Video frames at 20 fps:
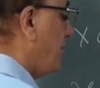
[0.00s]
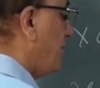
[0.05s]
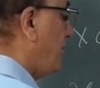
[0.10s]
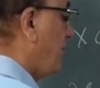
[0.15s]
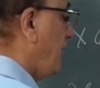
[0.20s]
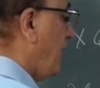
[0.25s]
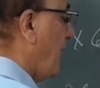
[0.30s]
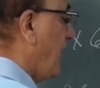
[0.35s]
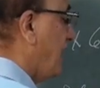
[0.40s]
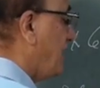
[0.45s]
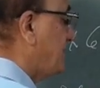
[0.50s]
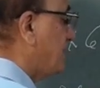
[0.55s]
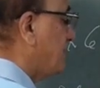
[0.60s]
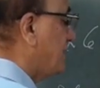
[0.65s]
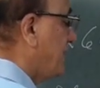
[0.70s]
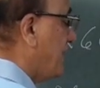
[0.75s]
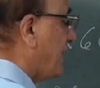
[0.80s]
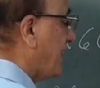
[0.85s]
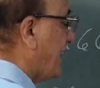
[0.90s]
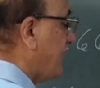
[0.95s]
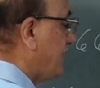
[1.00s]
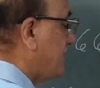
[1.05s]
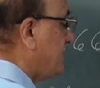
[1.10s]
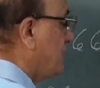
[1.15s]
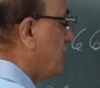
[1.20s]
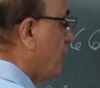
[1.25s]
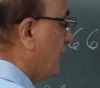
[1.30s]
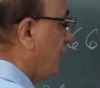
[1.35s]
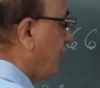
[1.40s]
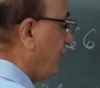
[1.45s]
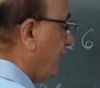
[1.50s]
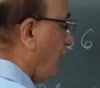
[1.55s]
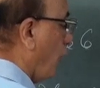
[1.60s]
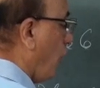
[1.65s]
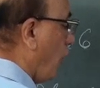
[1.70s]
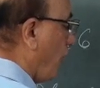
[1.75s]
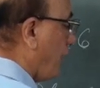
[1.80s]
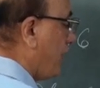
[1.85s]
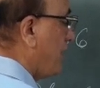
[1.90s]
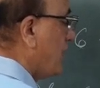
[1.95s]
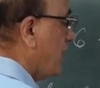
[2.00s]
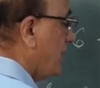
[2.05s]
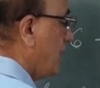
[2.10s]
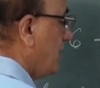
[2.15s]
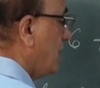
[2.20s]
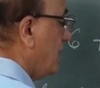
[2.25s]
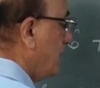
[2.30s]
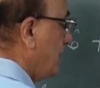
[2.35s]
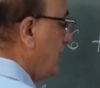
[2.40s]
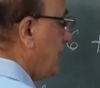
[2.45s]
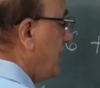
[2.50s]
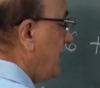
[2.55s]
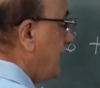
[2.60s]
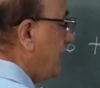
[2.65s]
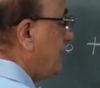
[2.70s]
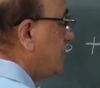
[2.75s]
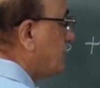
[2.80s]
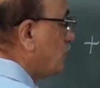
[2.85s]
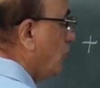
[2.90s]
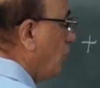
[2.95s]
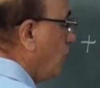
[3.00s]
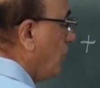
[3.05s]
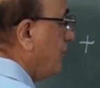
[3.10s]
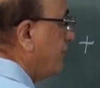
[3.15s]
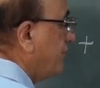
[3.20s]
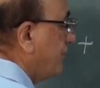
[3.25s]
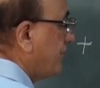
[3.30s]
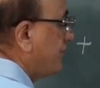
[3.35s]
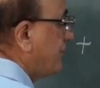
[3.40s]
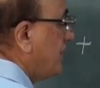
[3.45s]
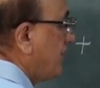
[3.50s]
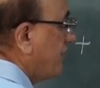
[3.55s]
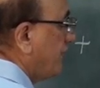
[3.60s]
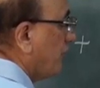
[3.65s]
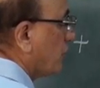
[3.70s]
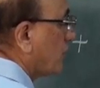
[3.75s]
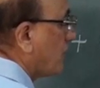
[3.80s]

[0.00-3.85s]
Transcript: plus negative into 54.